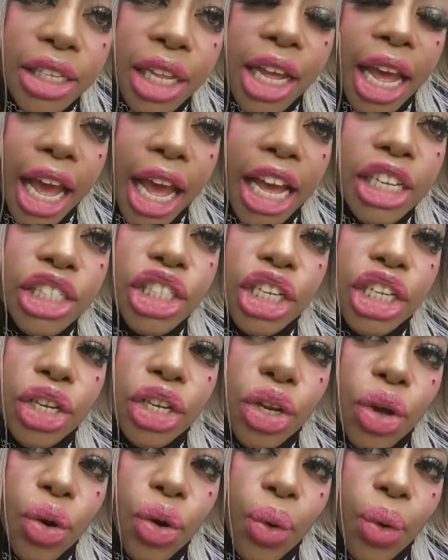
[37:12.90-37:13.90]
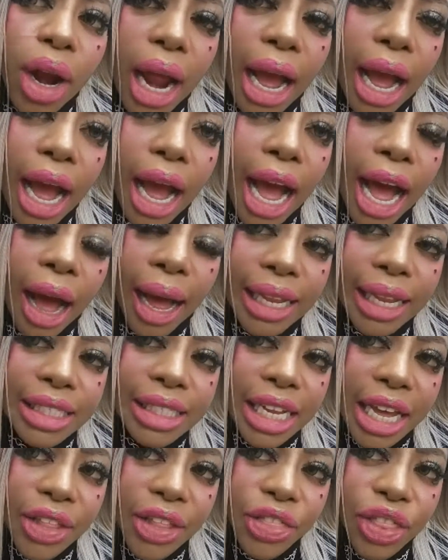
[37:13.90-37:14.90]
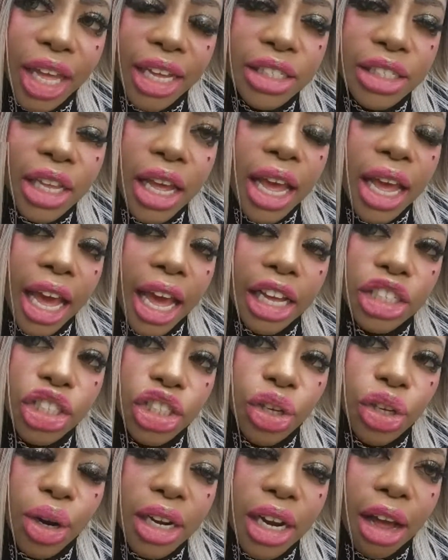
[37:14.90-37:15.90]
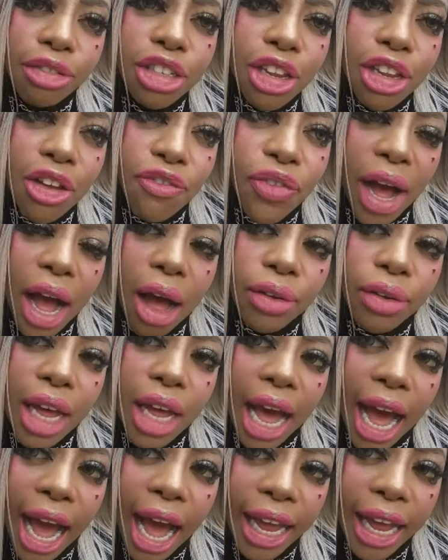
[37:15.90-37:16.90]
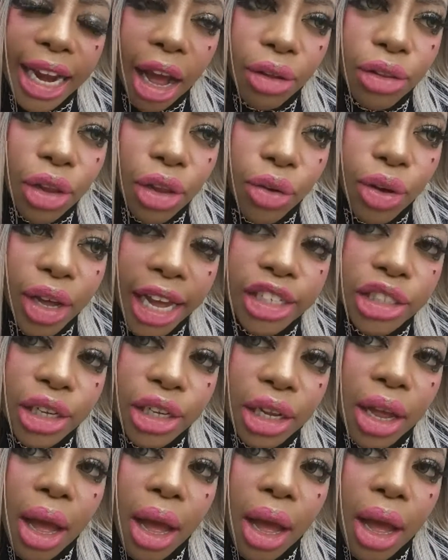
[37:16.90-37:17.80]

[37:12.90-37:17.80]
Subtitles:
And she knew how I did things. And sure enough, she found a hideout location.